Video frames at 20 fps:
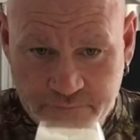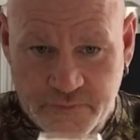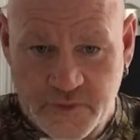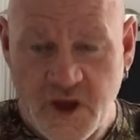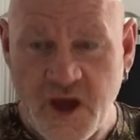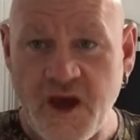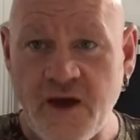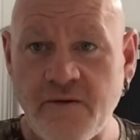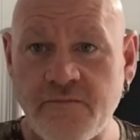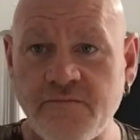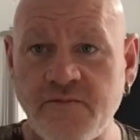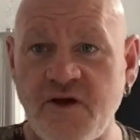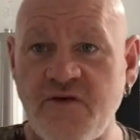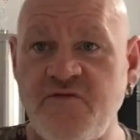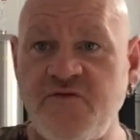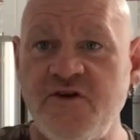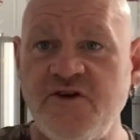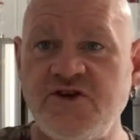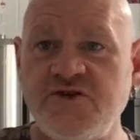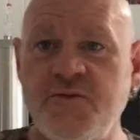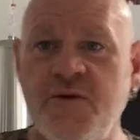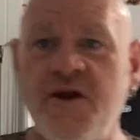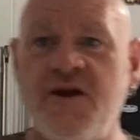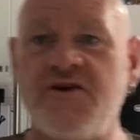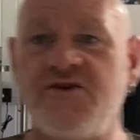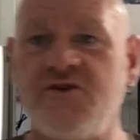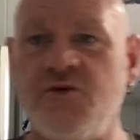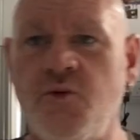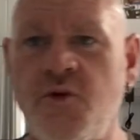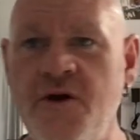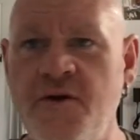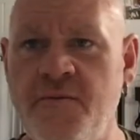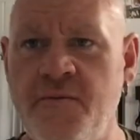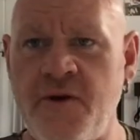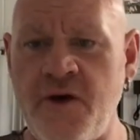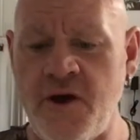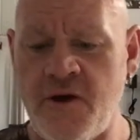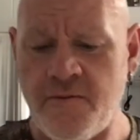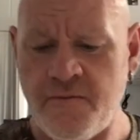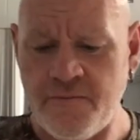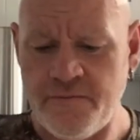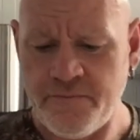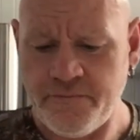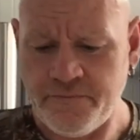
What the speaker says: Yeah, definitely smell it's a wheat beer.